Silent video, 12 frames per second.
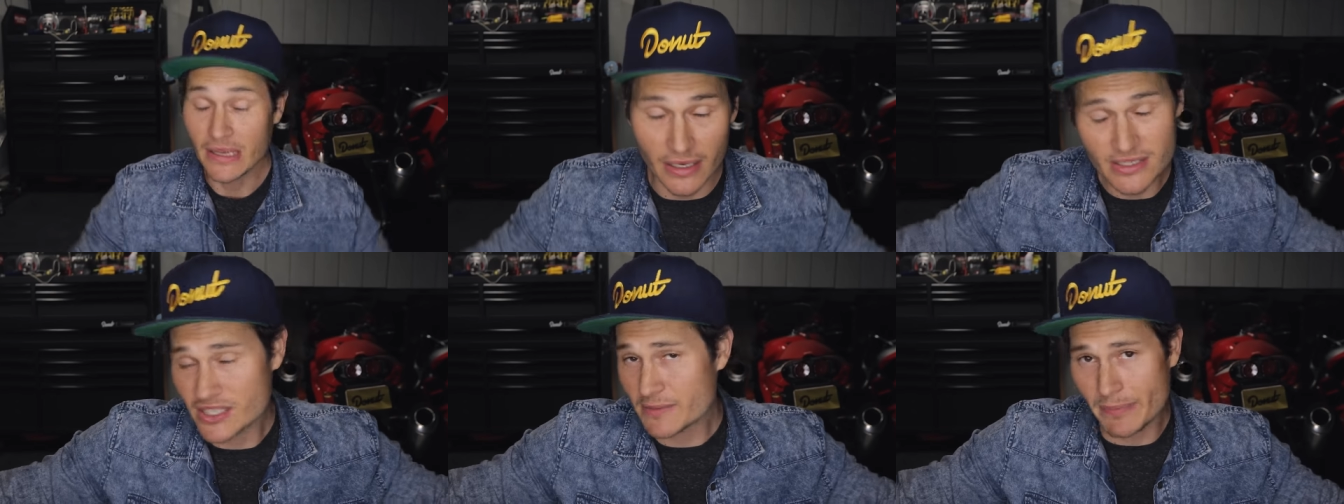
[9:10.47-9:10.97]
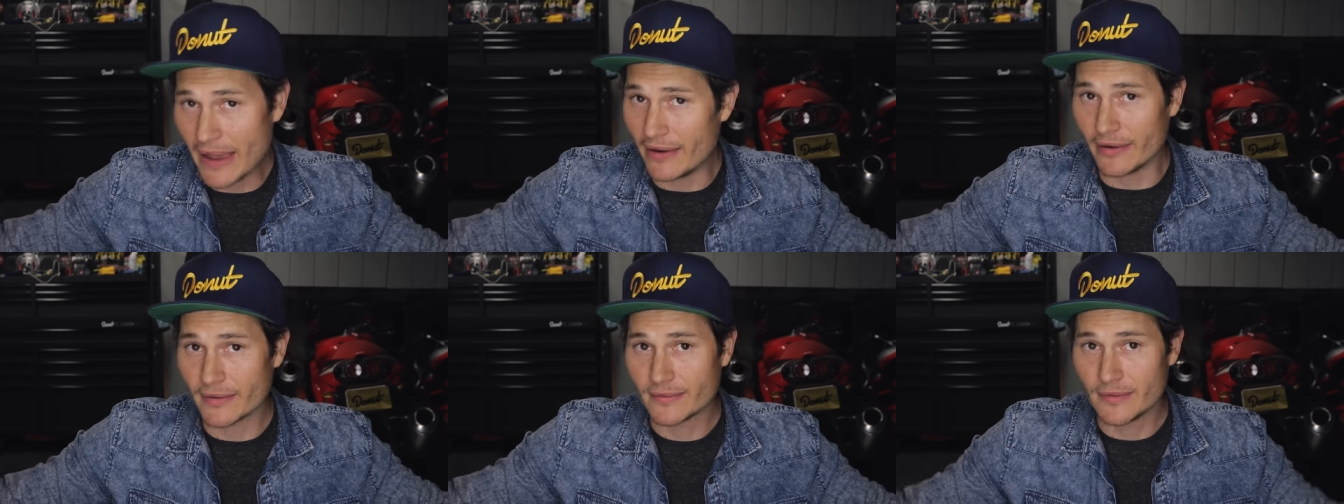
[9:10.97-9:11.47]
It's just
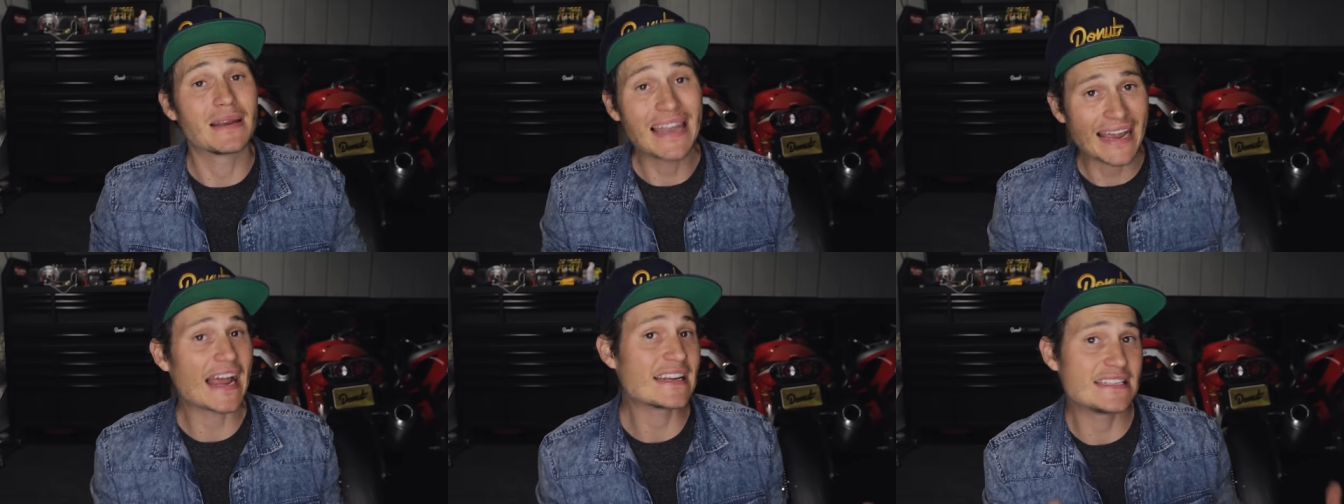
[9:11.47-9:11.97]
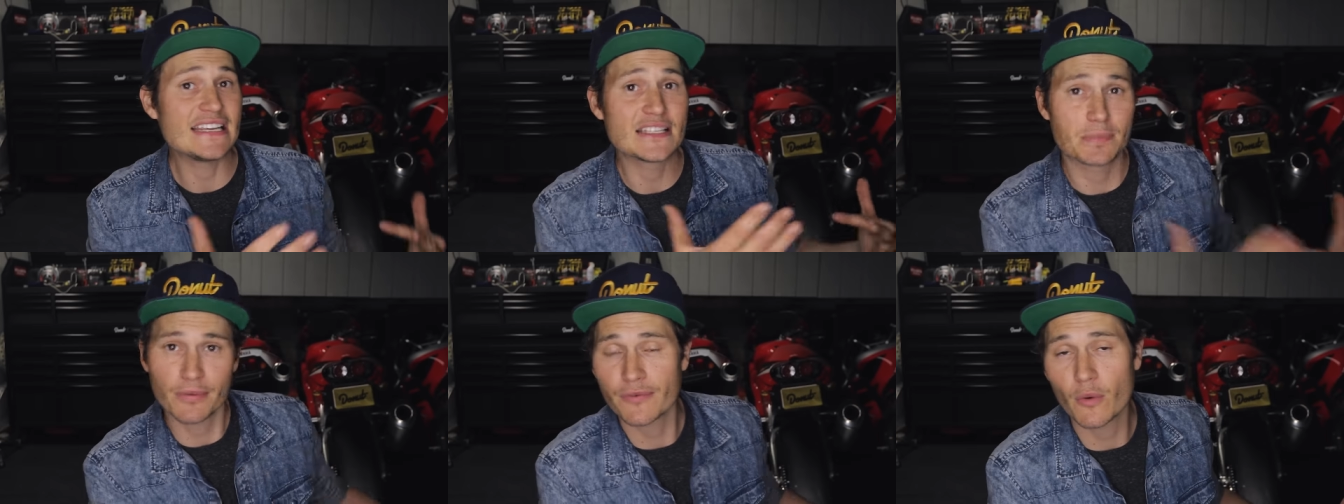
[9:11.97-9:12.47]
better. But like I
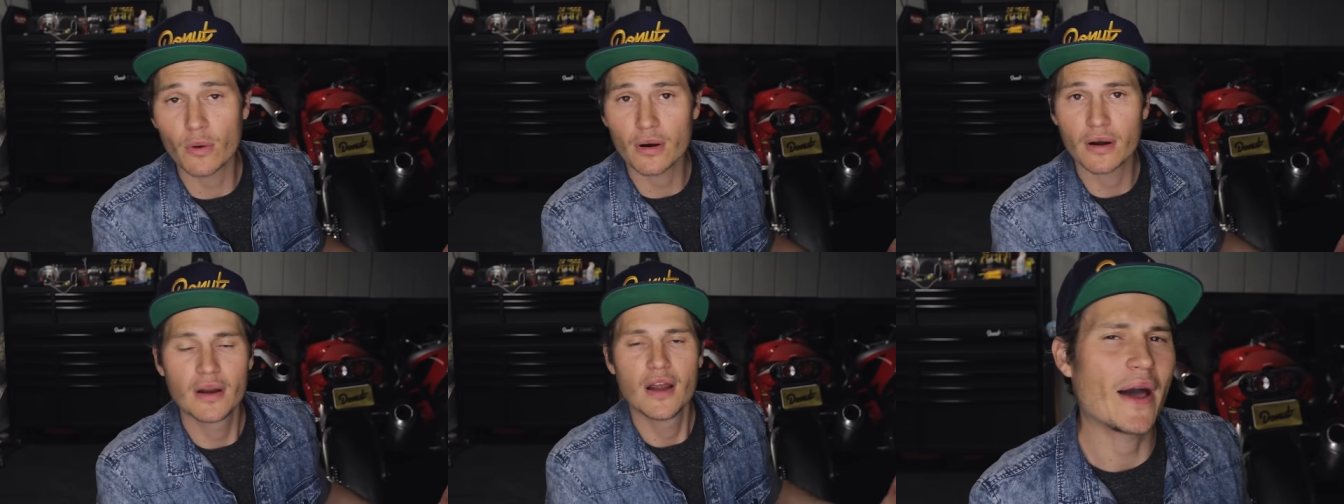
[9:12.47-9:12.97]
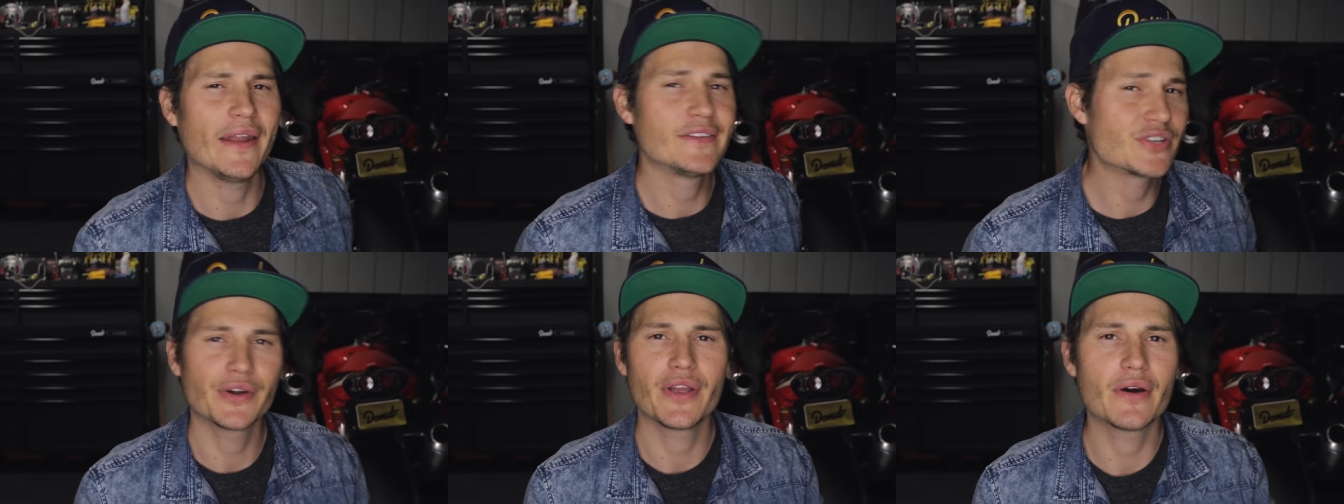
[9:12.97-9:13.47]
teased before, why did
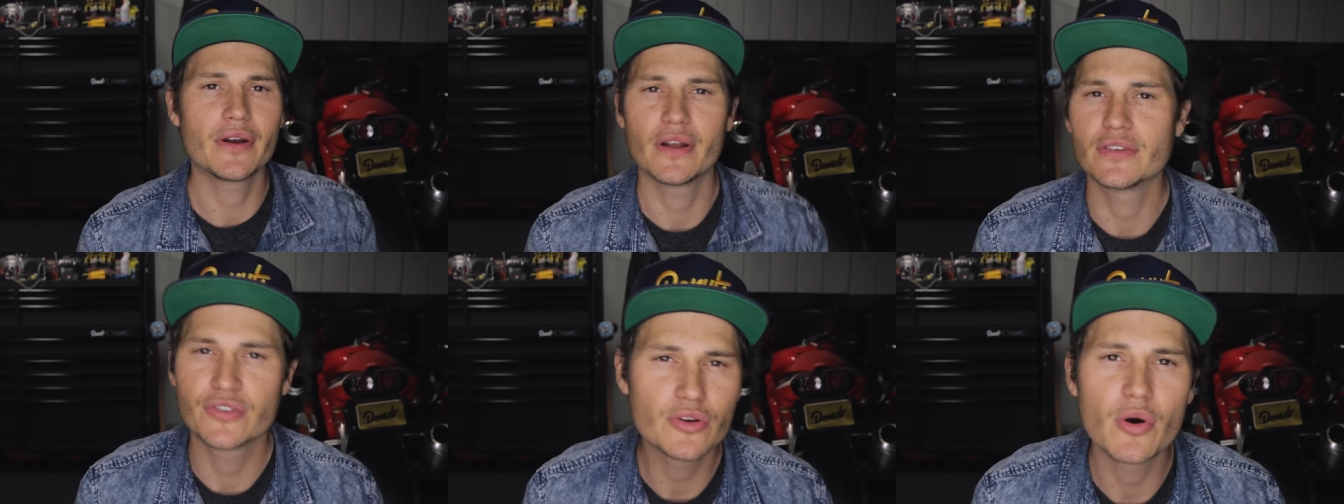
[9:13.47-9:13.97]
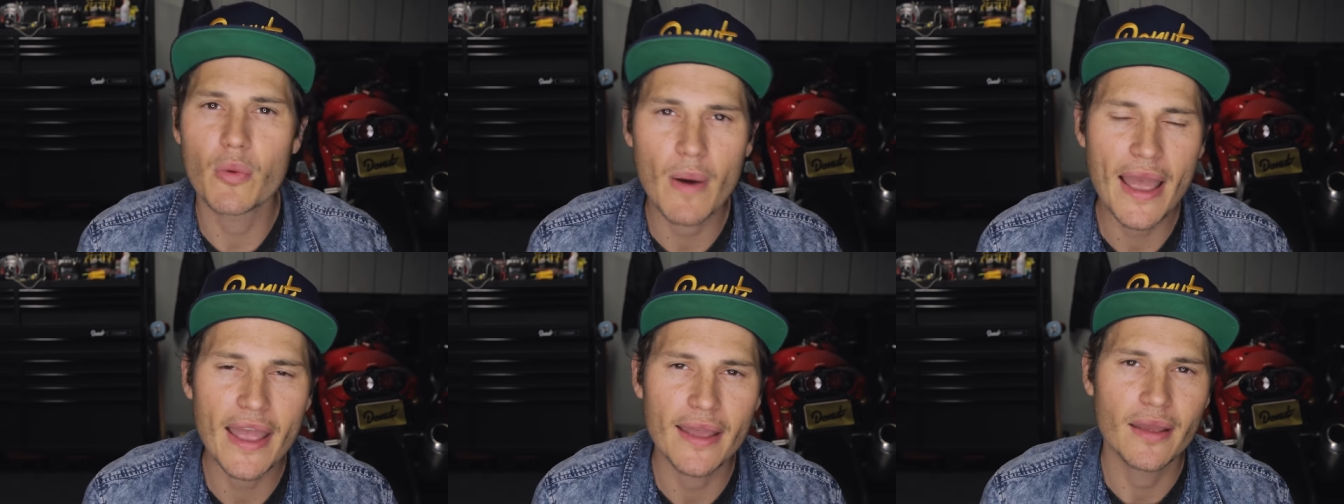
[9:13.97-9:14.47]
Toyota do
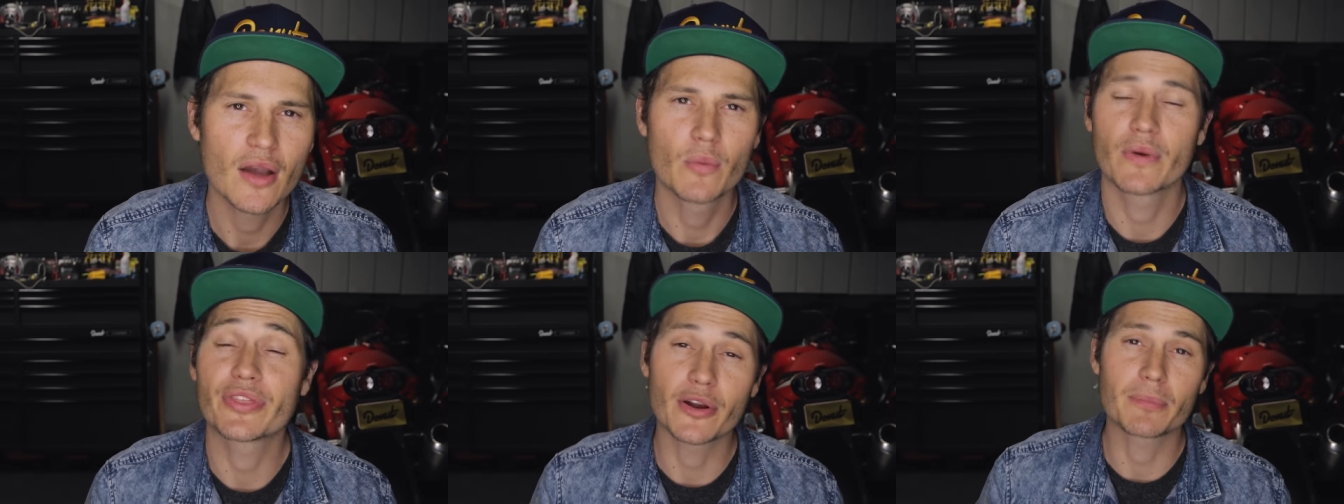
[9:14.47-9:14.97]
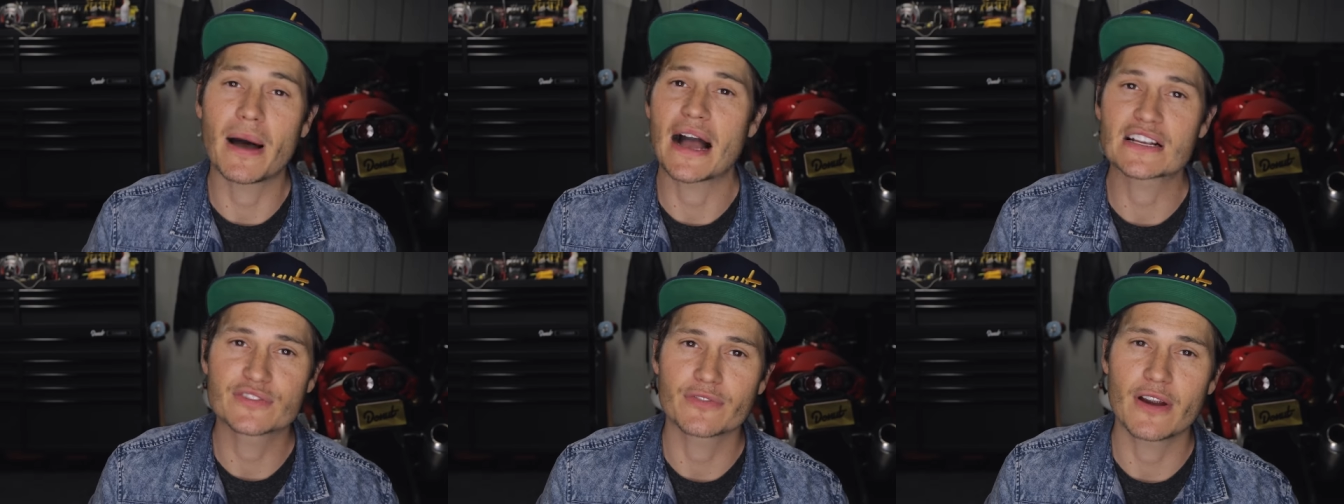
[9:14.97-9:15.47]
away with their
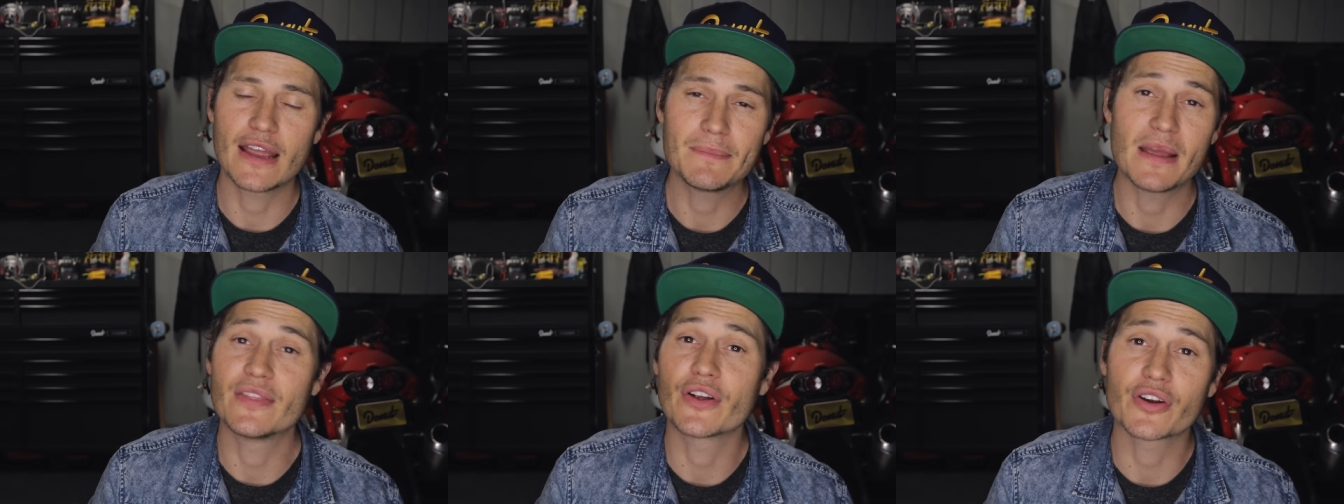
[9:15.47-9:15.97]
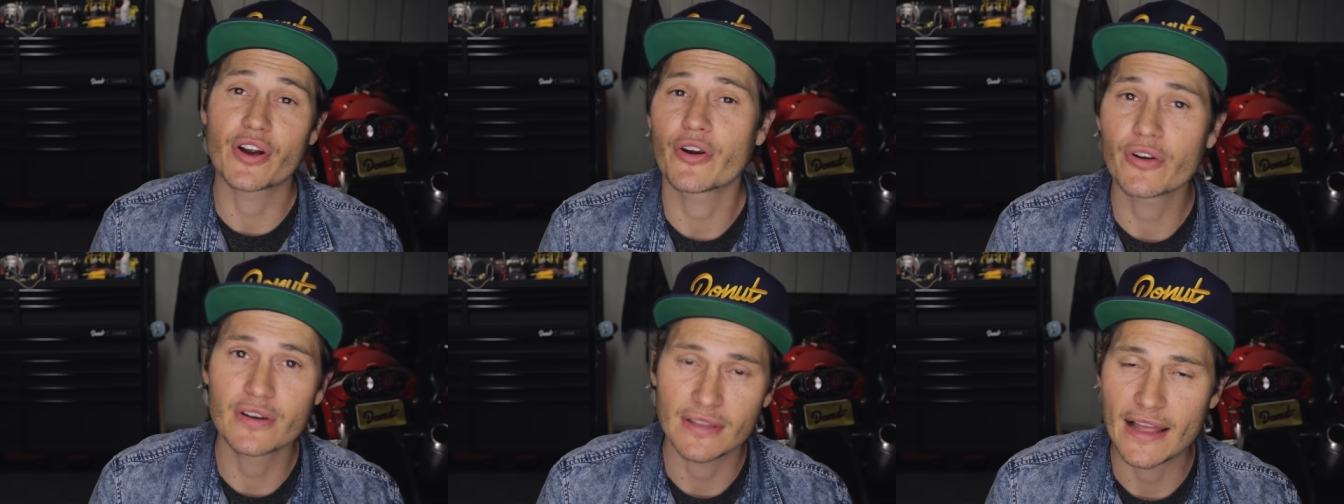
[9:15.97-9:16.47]
box frame in their
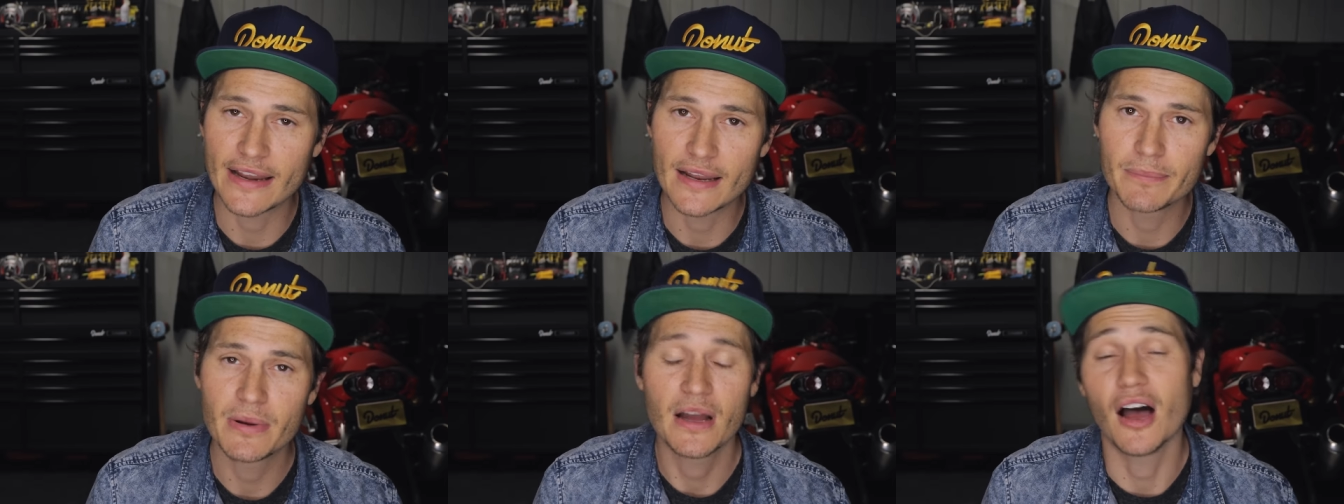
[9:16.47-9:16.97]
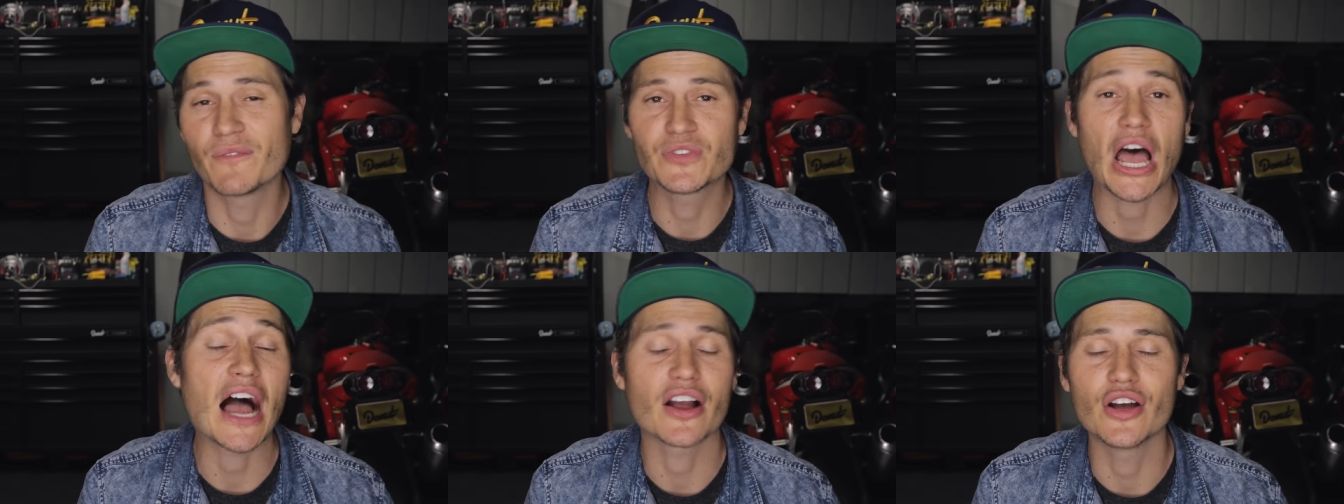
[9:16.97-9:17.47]
current lineup of
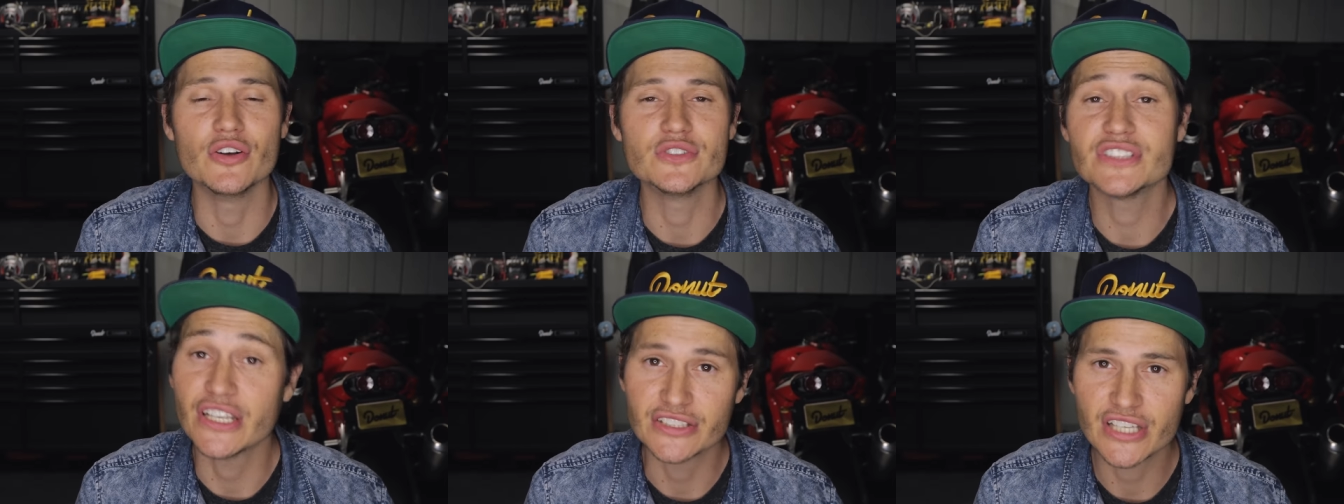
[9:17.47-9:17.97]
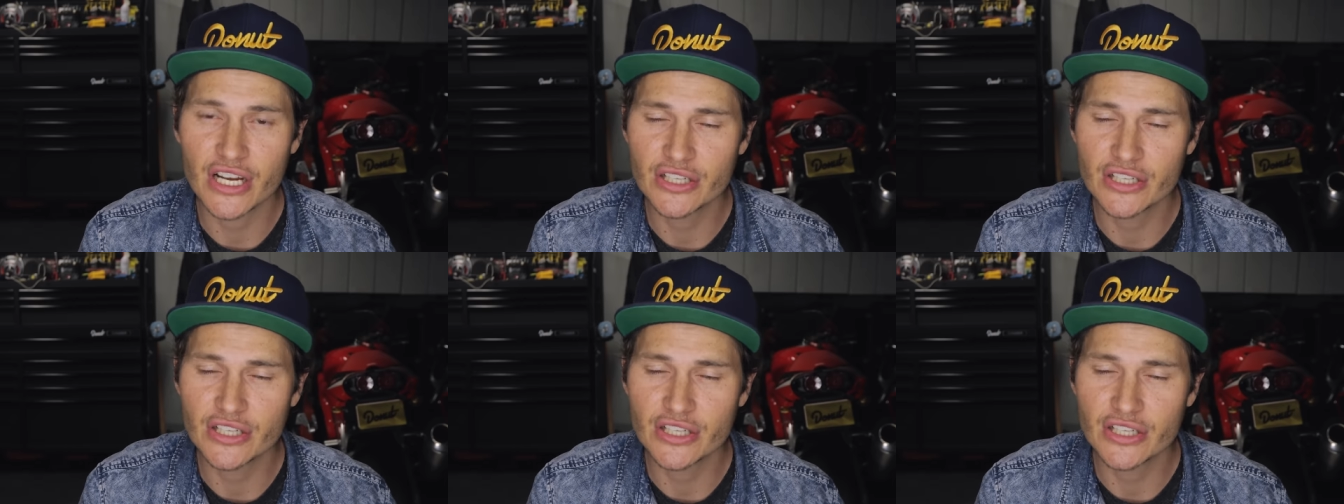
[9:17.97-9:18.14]
Tacos and